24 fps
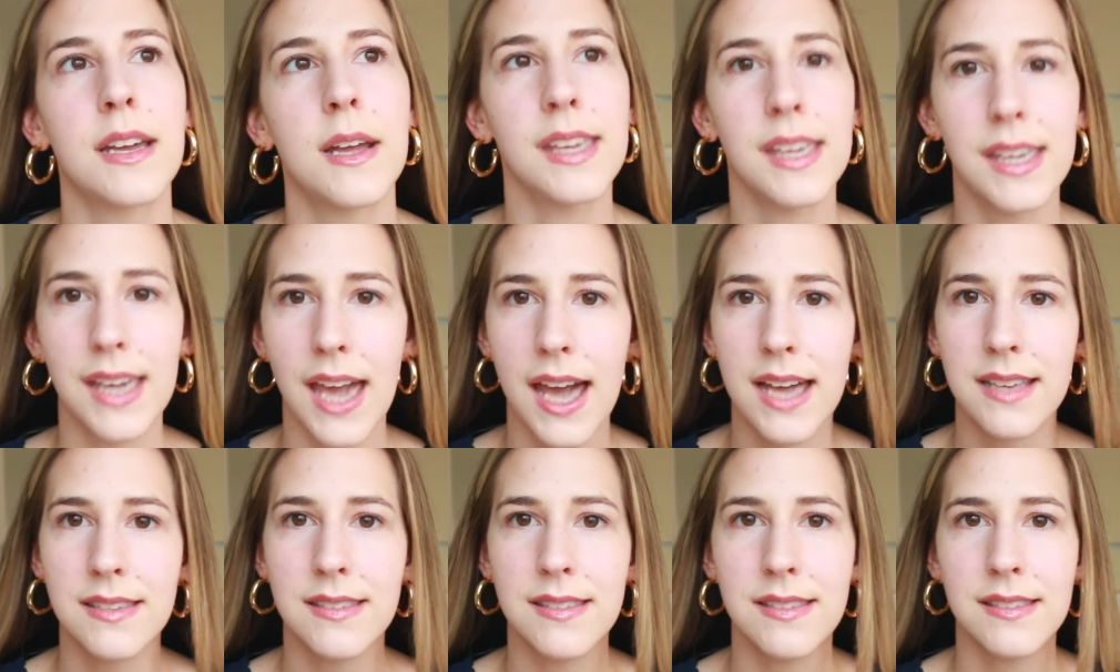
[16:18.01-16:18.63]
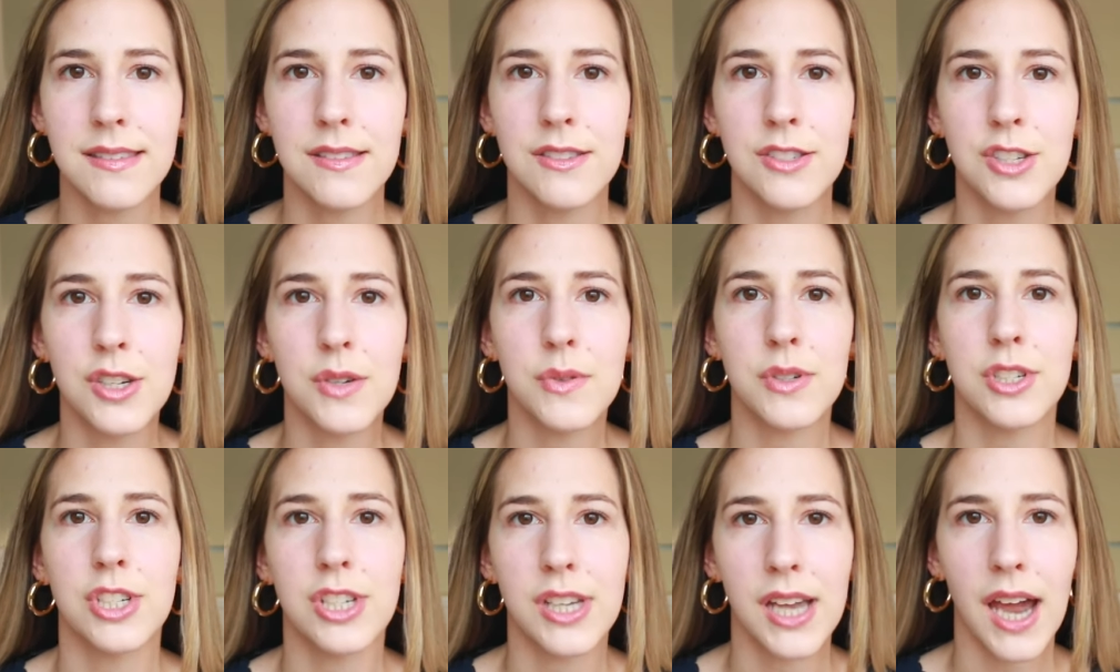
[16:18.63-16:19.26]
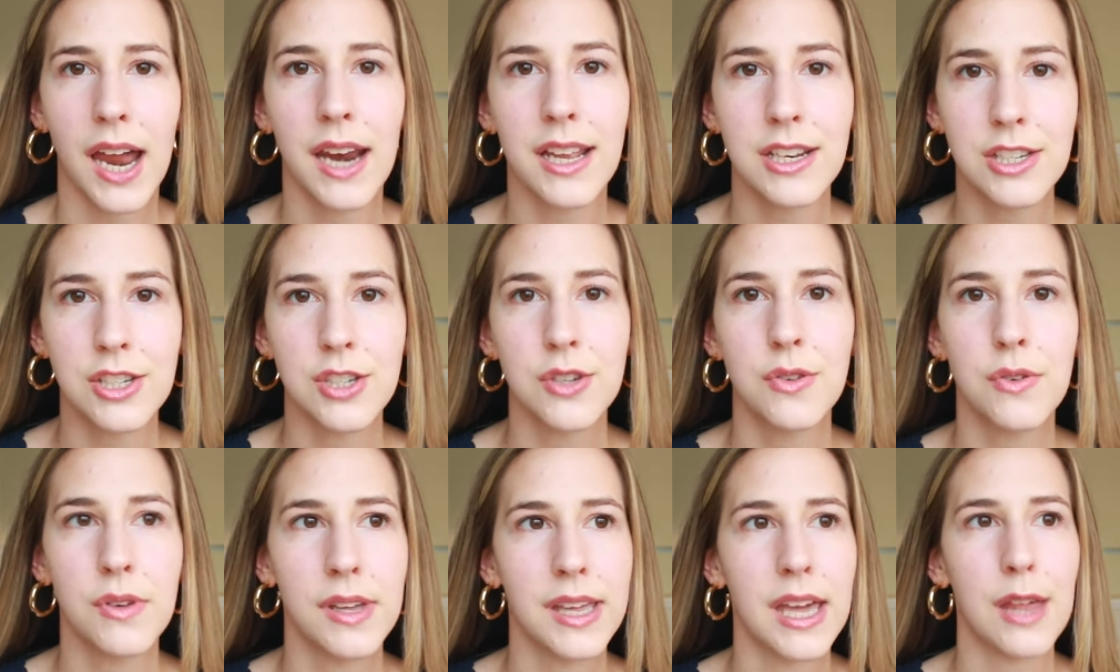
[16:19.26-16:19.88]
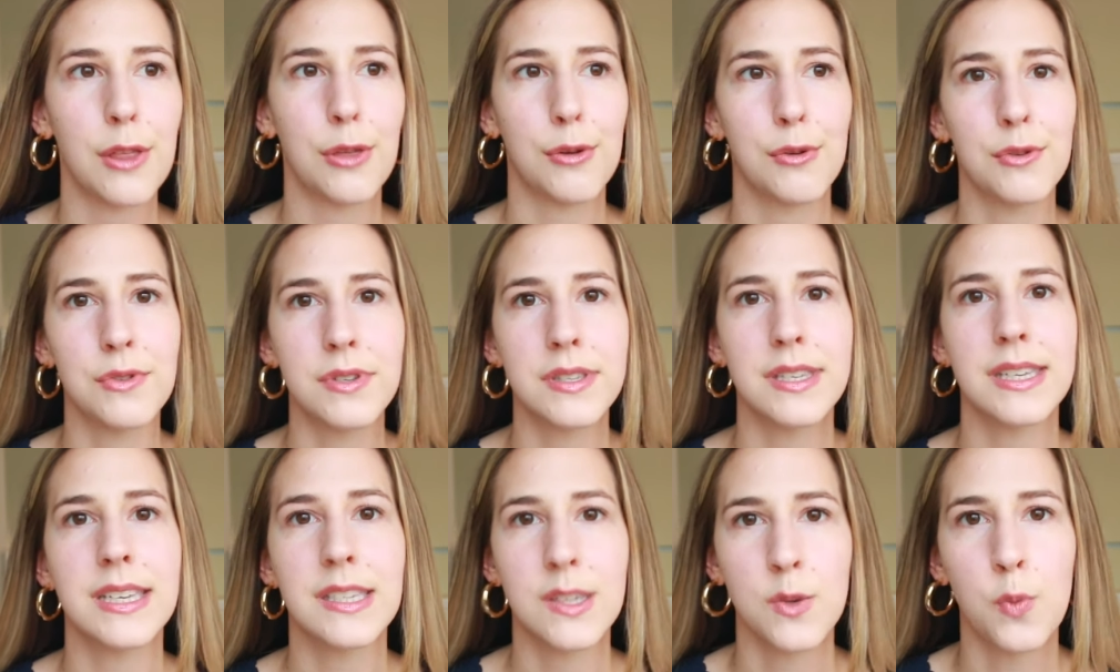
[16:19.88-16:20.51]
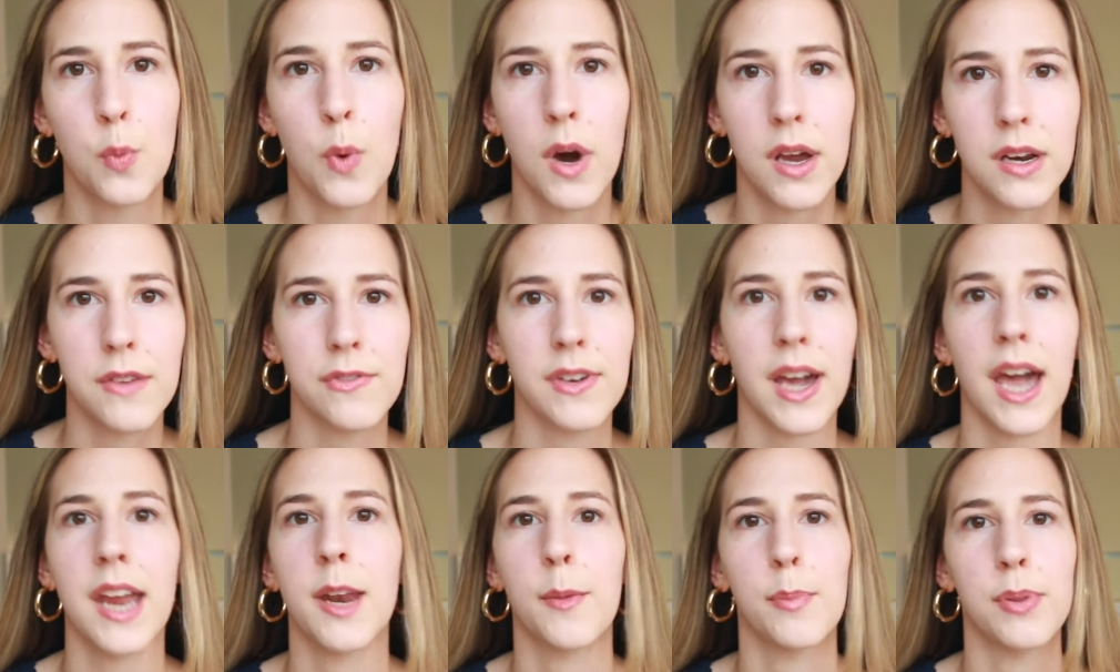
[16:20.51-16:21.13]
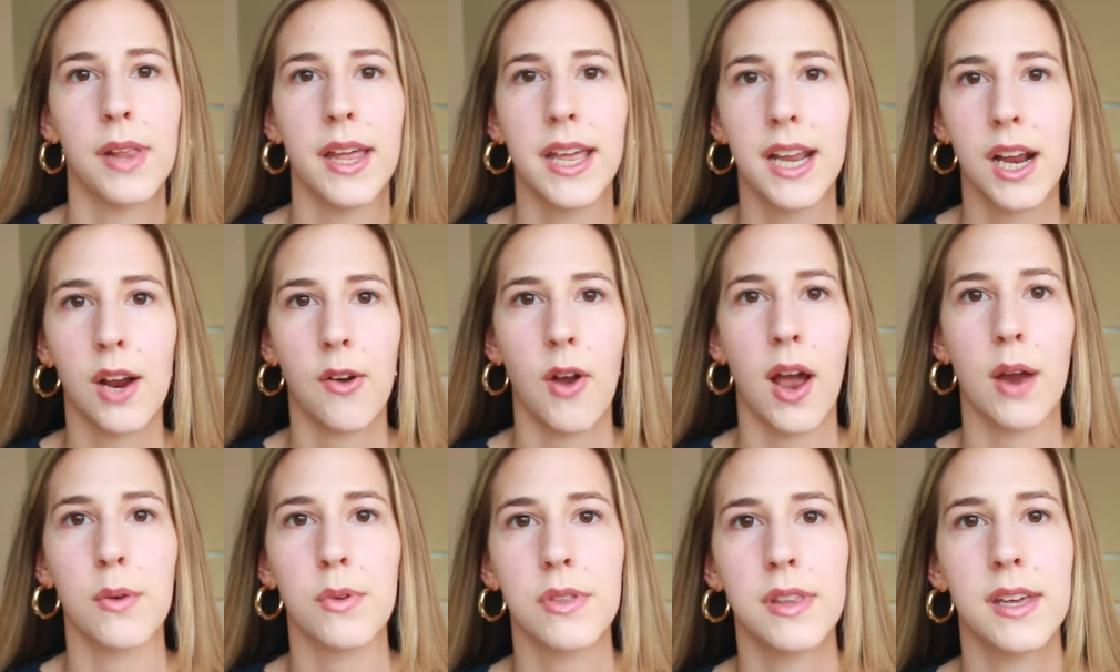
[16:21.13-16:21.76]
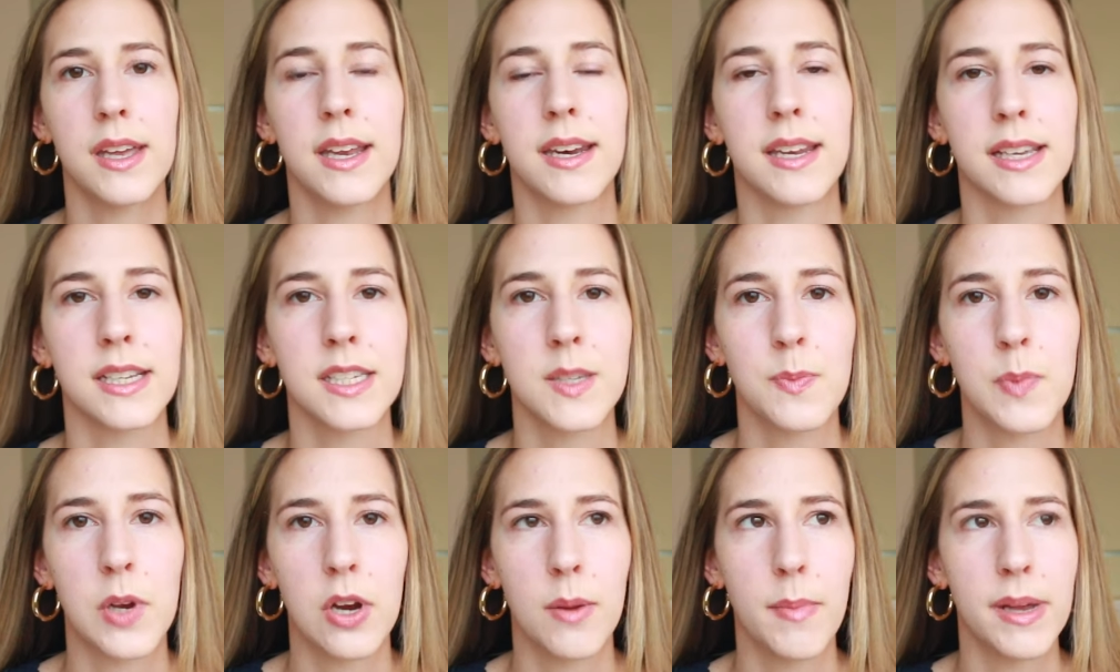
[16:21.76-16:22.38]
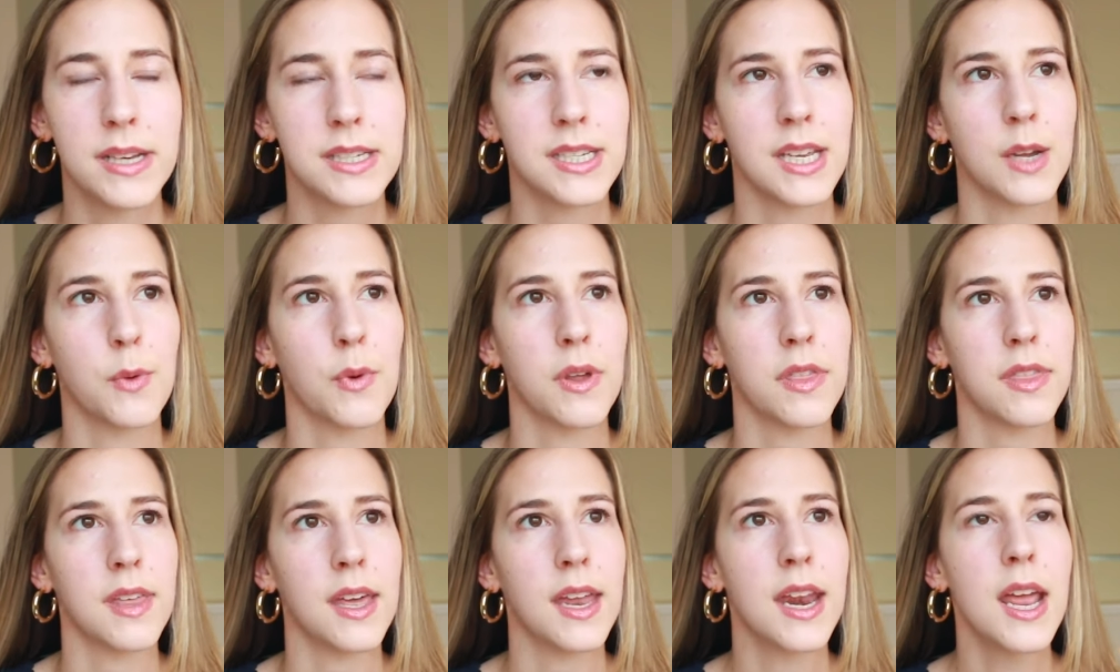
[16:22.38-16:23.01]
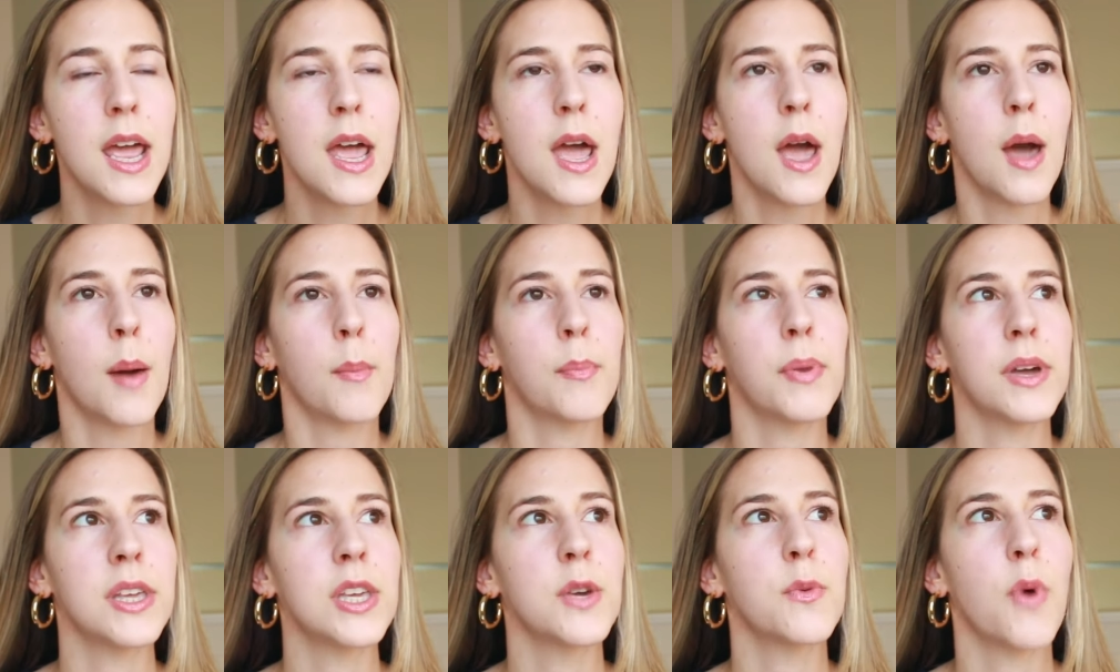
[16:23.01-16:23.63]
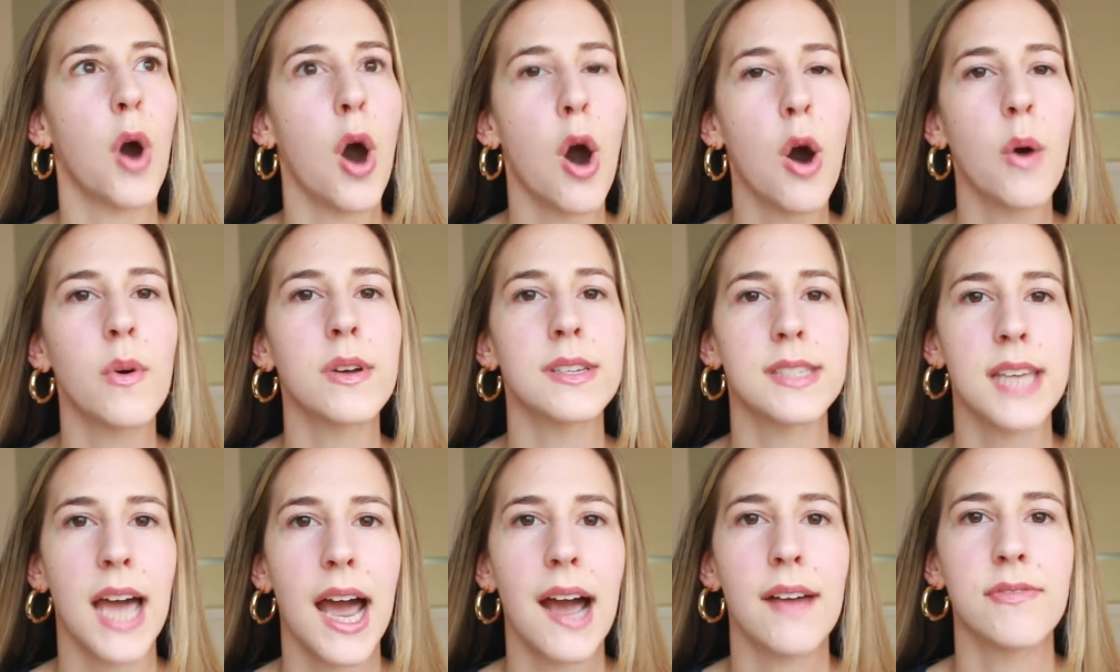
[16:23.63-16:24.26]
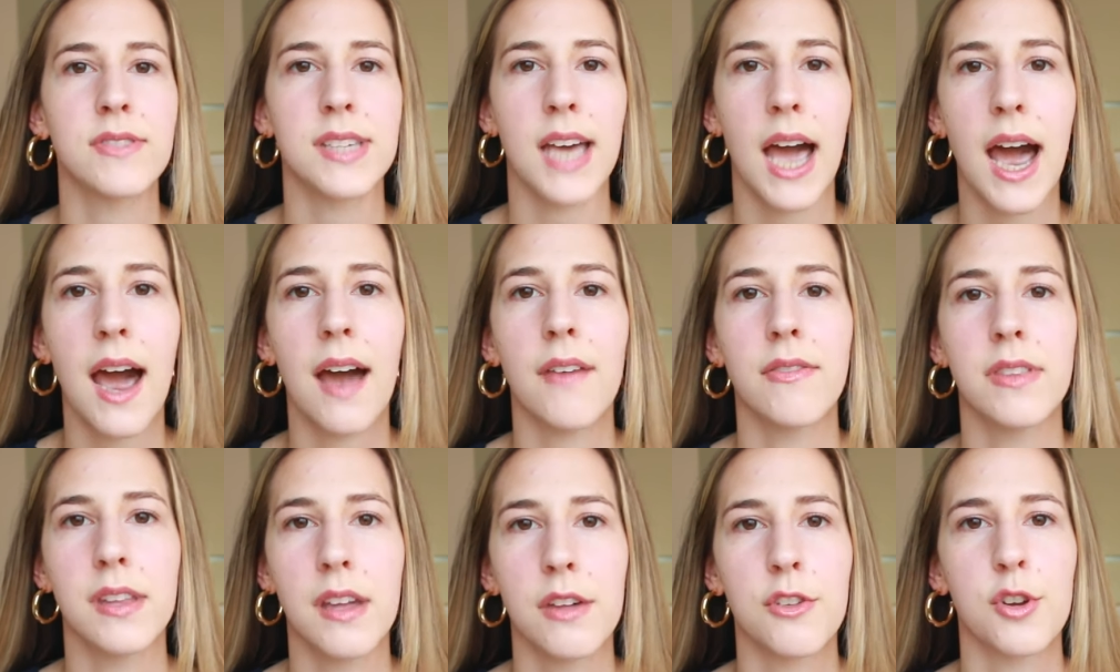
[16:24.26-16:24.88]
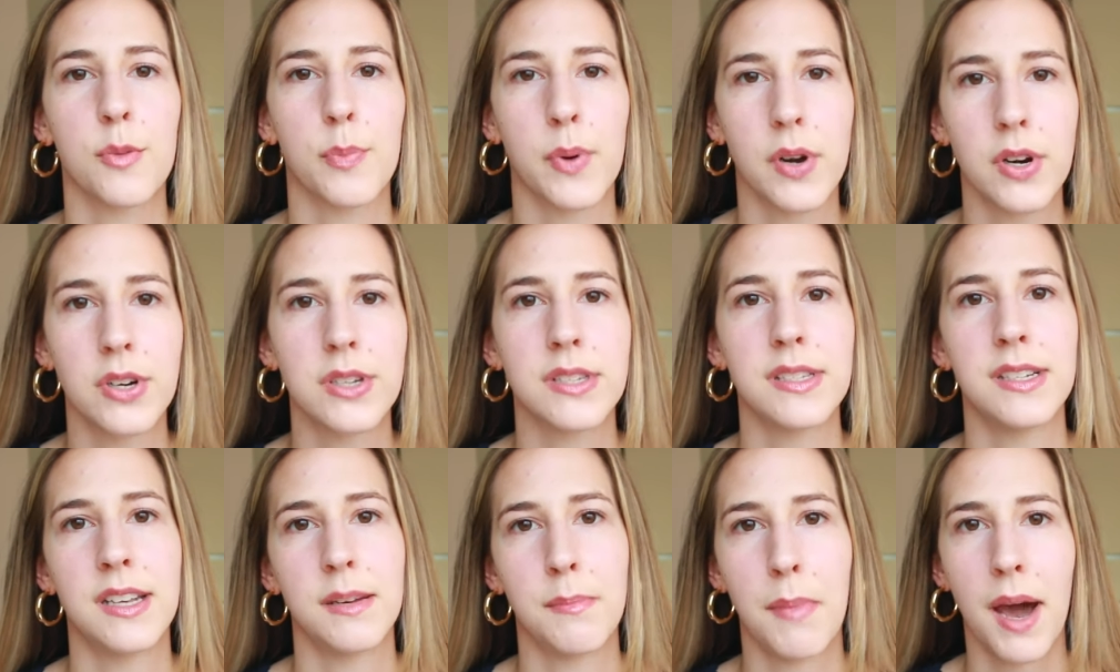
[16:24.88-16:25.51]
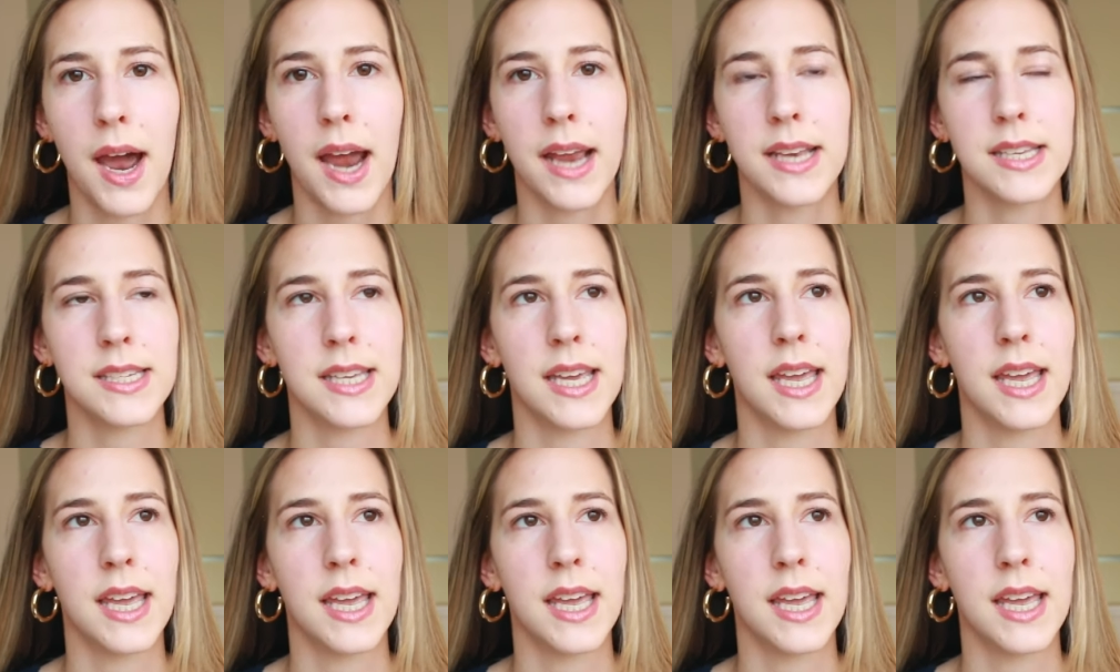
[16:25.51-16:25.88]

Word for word: yes, do what you gotta do, get through season one of kind of playing around with it and experimenting with it but you always have to have the other person in mind.